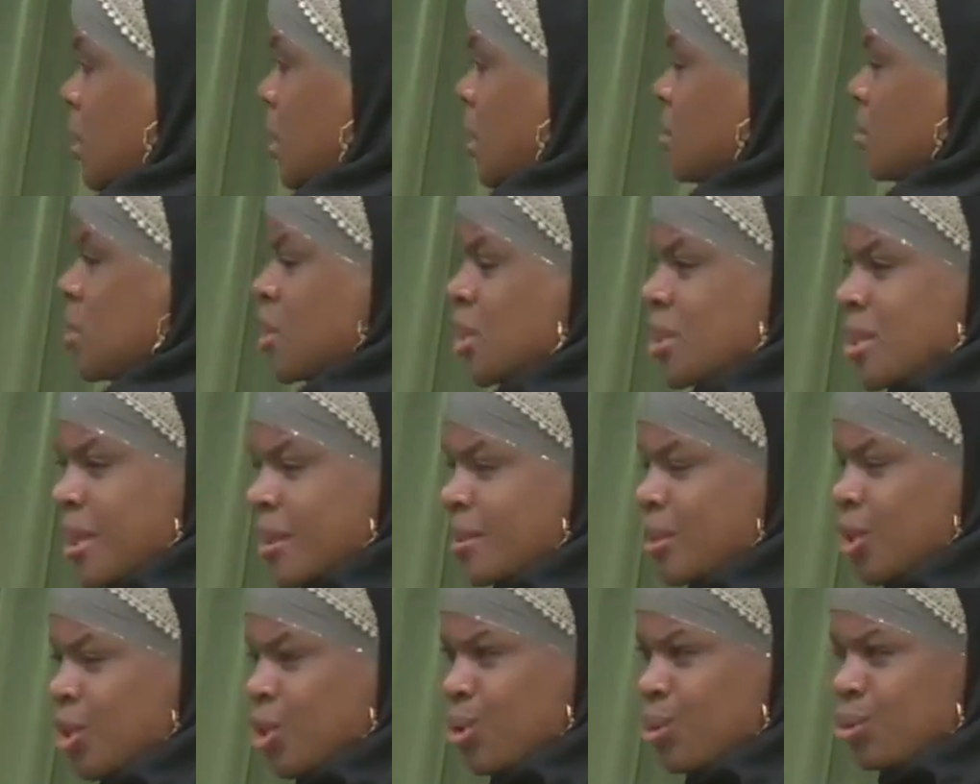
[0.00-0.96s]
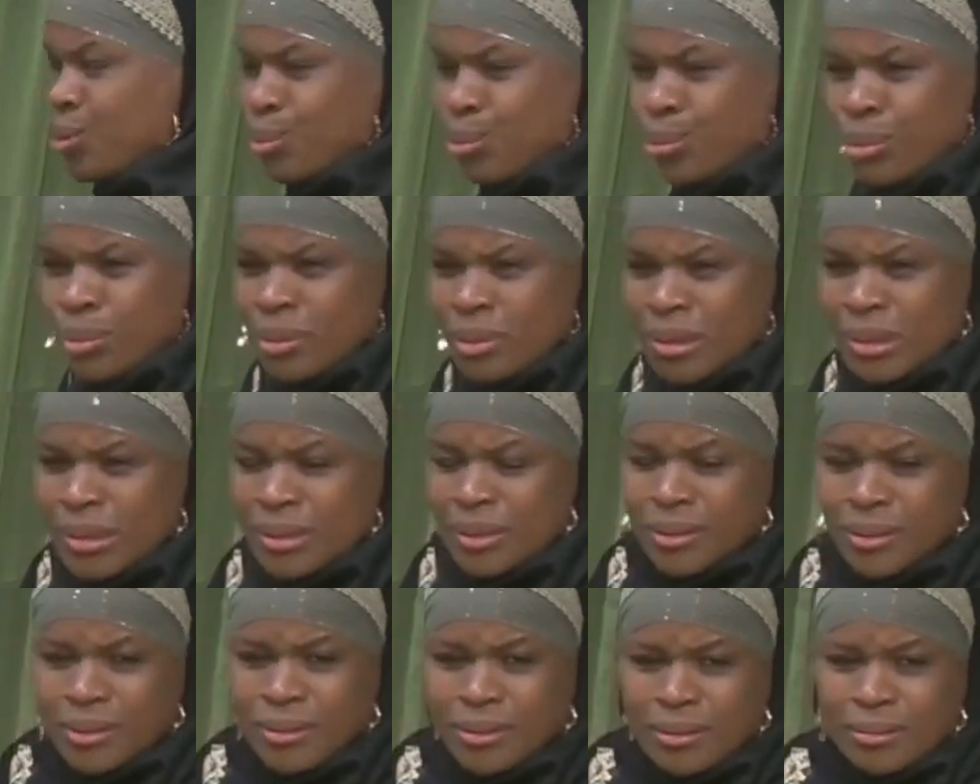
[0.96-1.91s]
And she said, did you,
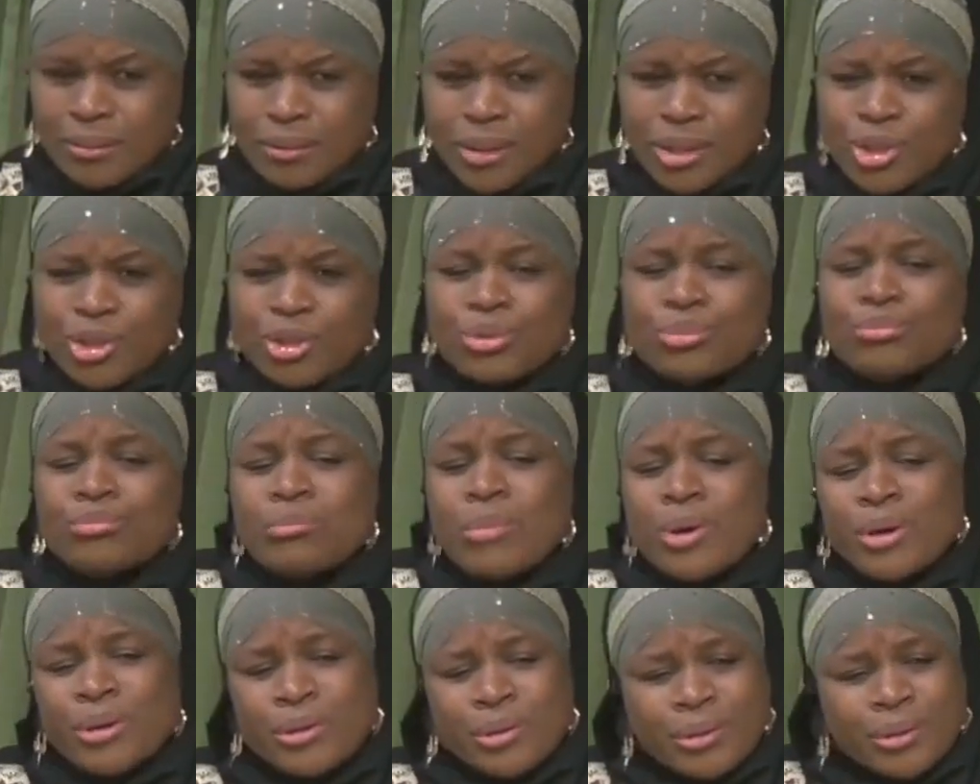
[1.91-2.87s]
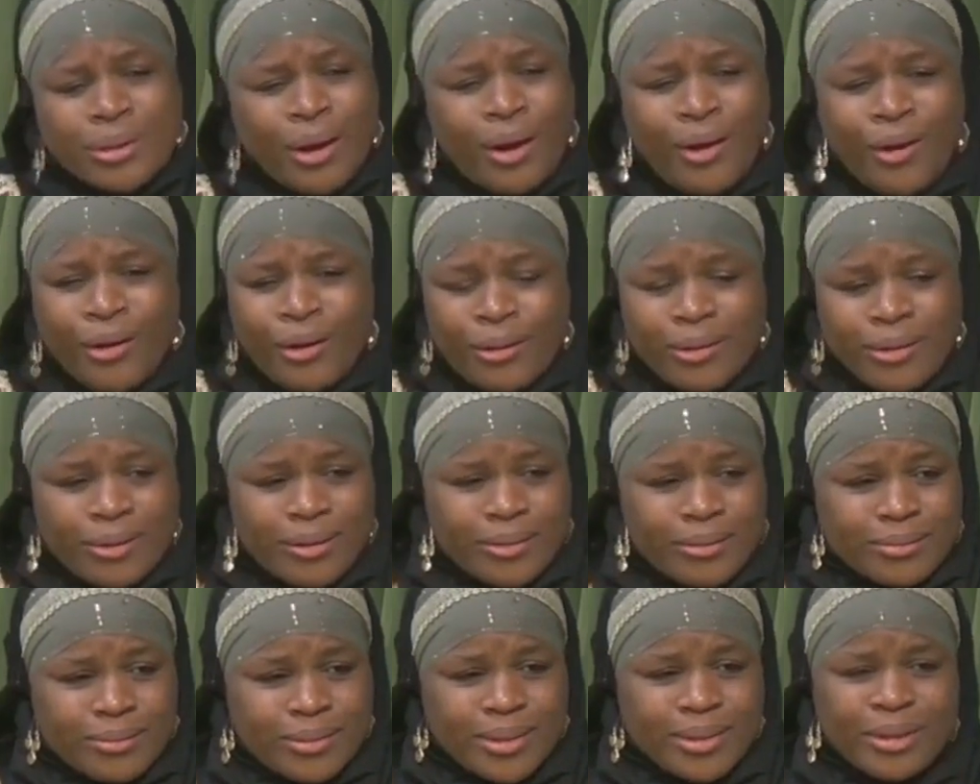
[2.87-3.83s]
did you murder her
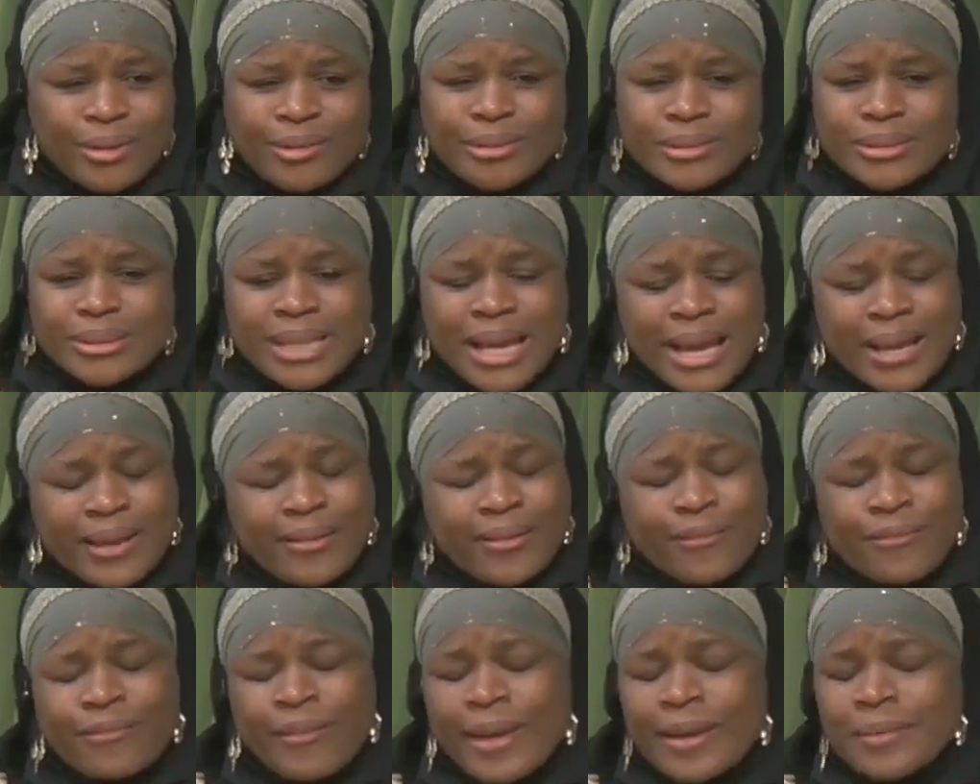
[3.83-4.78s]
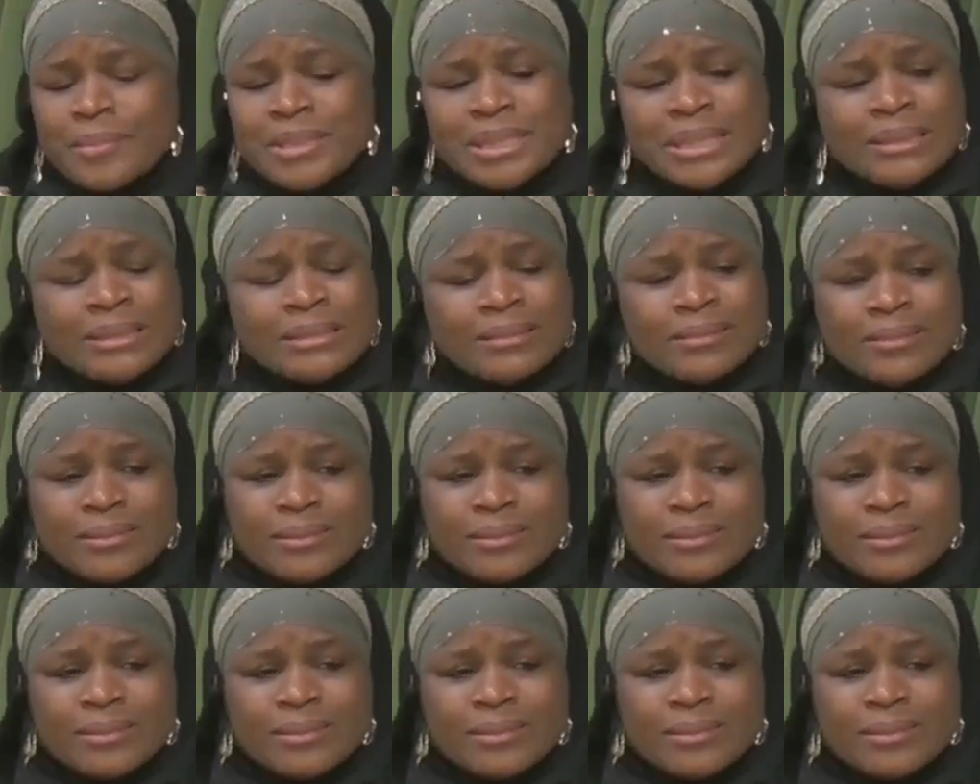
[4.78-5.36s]
and her entire family?